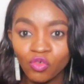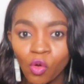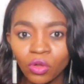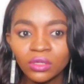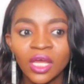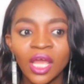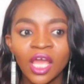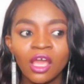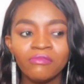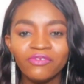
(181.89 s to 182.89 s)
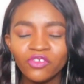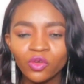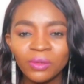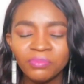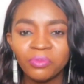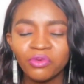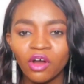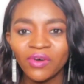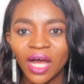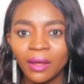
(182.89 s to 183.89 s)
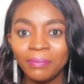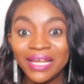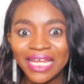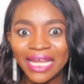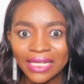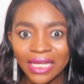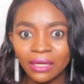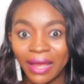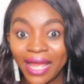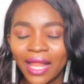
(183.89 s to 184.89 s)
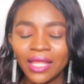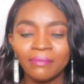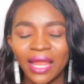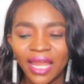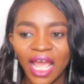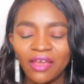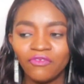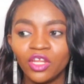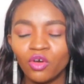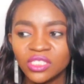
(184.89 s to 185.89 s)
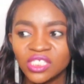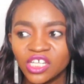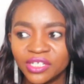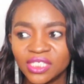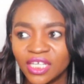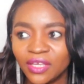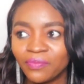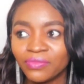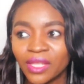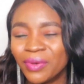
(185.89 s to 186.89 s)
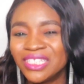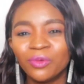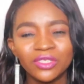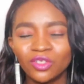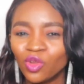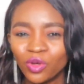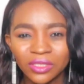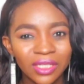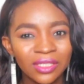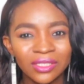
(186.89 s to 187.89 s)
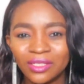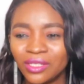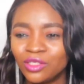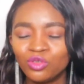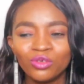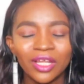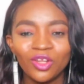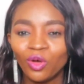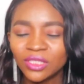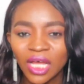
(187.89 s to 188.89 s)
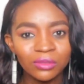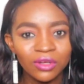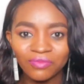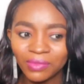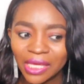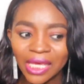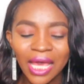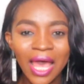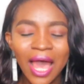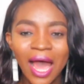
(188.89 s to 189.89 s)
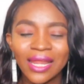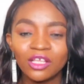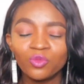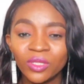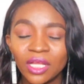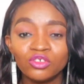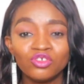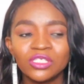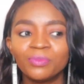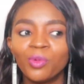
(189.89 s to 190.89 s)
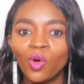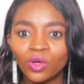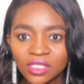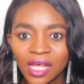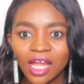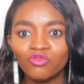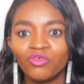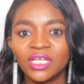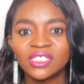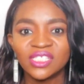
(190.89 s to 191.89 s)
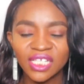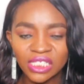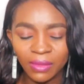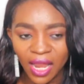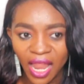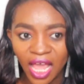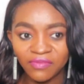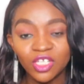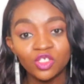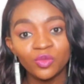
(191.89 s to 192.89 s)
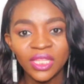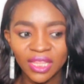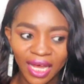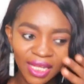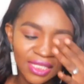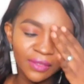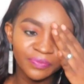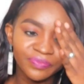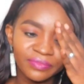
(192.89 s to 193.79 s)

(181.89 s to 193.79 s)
role reviewing Big Brother played in my life, in all sincerity. But it was a lot. It took a lot out of me, and I just wanted to just pause and reassess my life. In doing that,